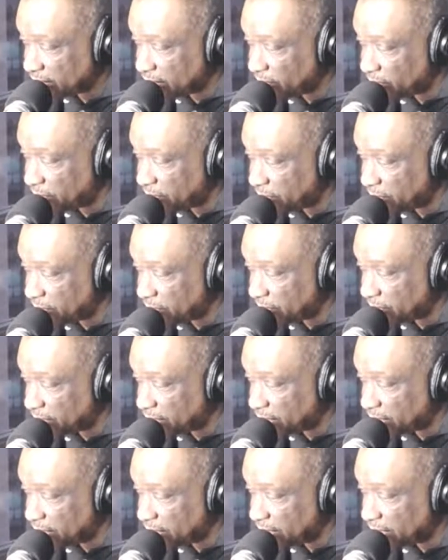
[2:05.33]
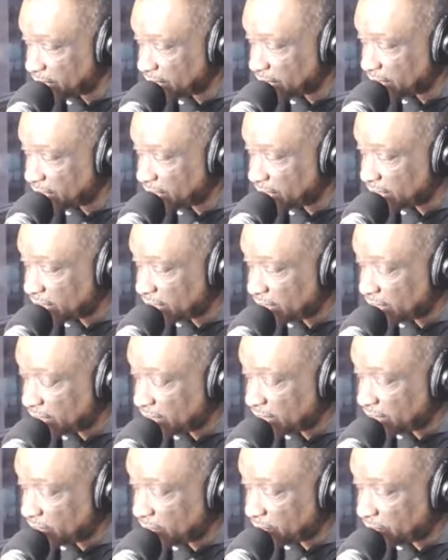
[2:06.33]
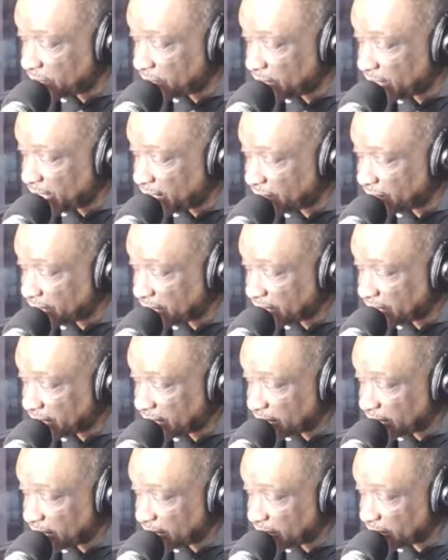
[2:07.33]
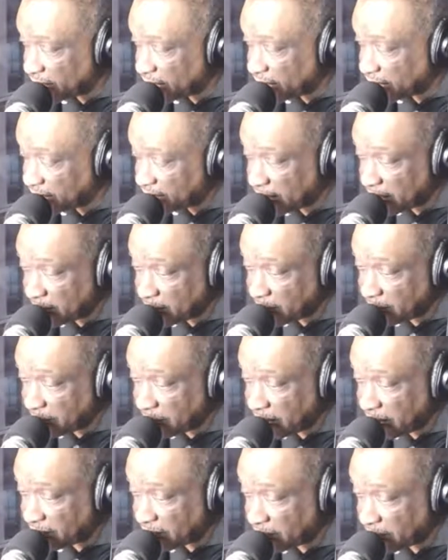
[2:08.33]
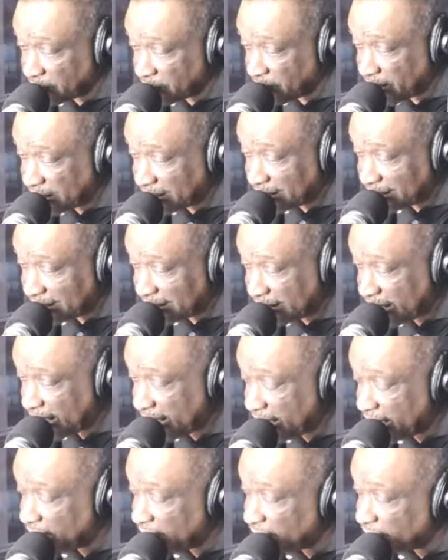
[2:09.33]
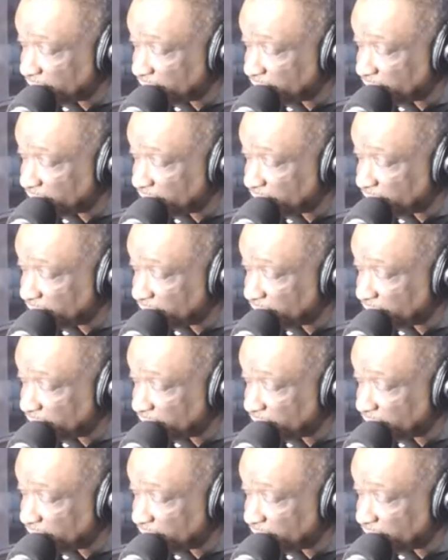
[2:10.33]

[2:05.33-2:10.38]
Hope you're having a great time. Hope you're having a great day.